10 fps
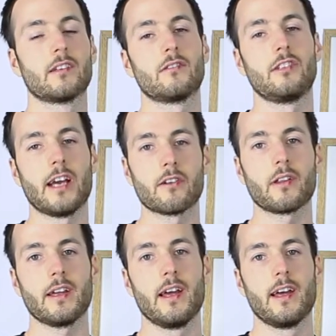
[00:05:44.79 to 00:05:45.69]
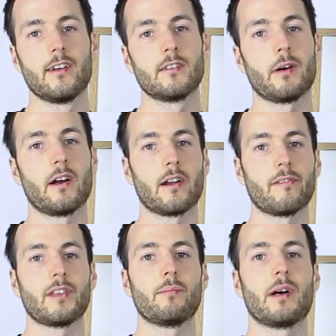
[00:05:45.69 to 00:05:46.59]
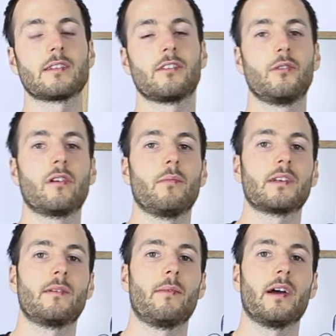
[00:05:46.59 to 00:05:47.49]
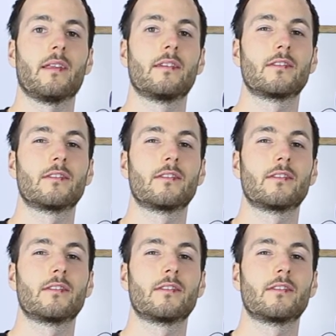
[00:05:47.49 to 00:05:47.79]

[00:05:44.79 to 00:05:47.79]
So generally, it's about $150 to $200 a month.